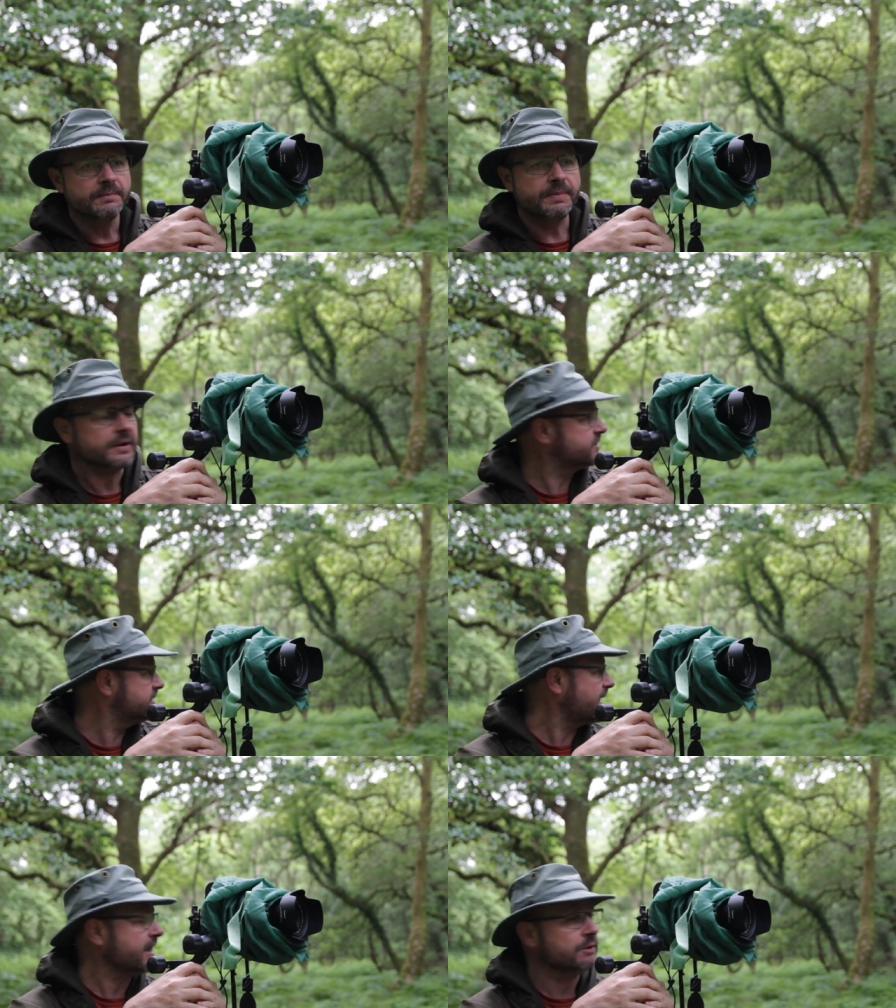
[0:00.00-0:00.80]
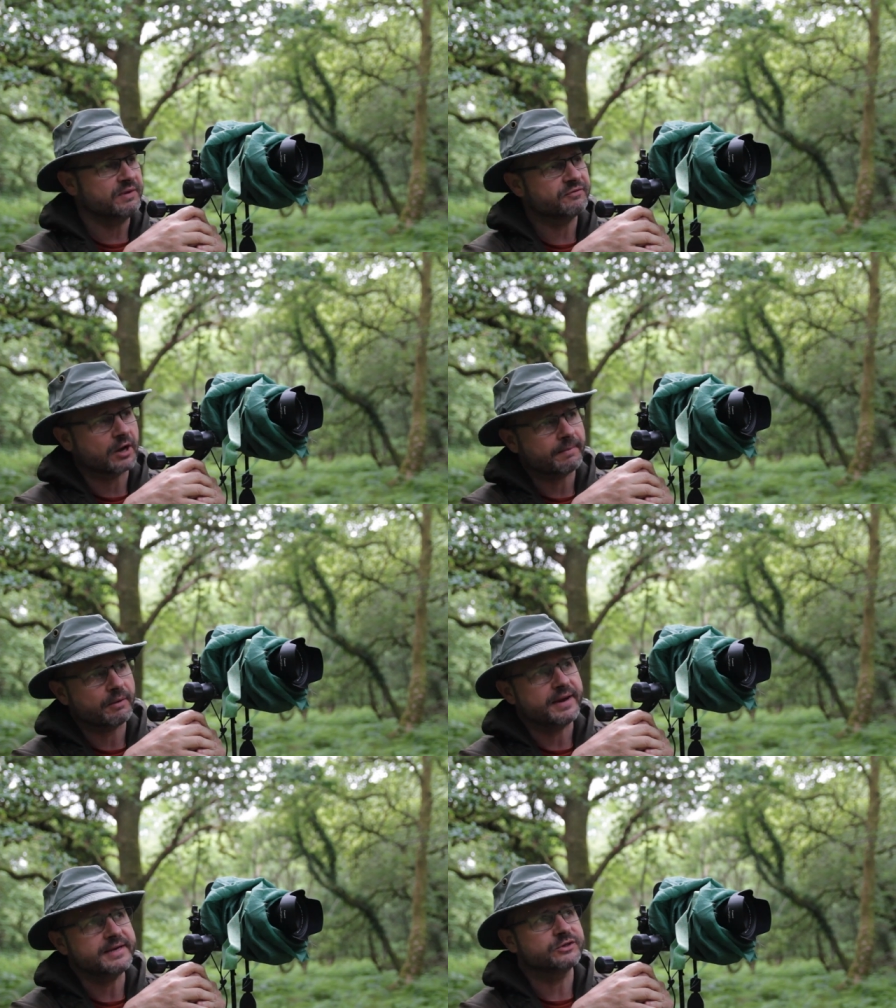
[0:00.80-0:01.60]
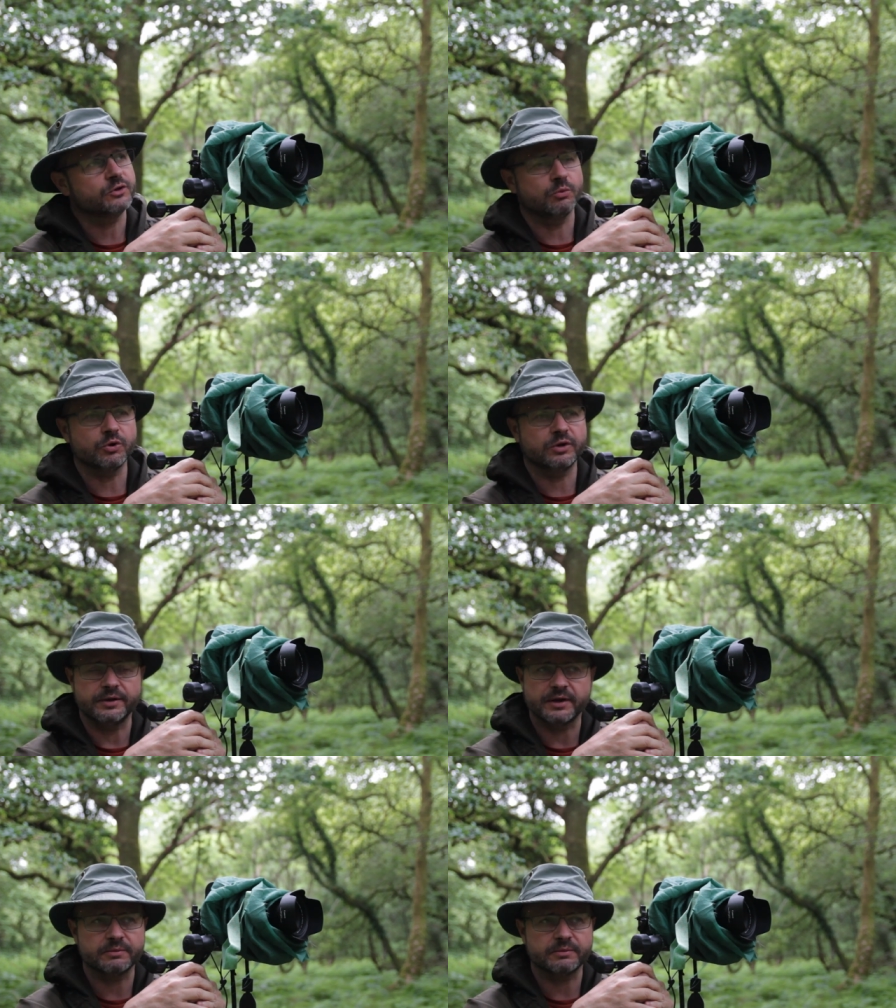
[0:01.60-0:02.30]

But today we've come out into the woodland.